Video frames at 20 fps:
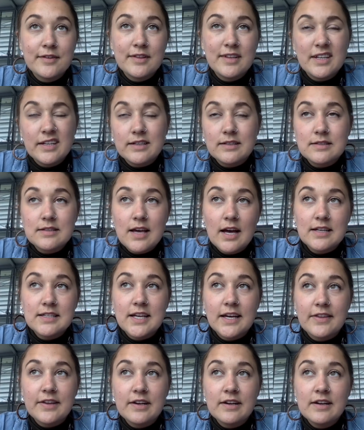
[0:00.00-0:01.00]
leaders got
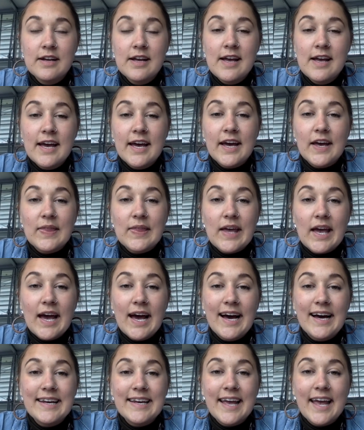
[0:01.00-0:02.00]
together, and they
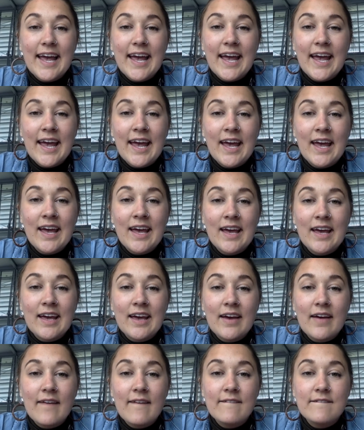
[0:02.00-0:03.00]
had
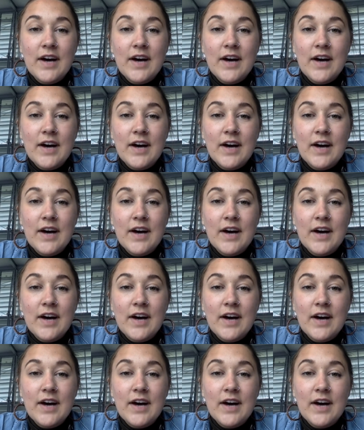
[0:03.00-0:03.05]
a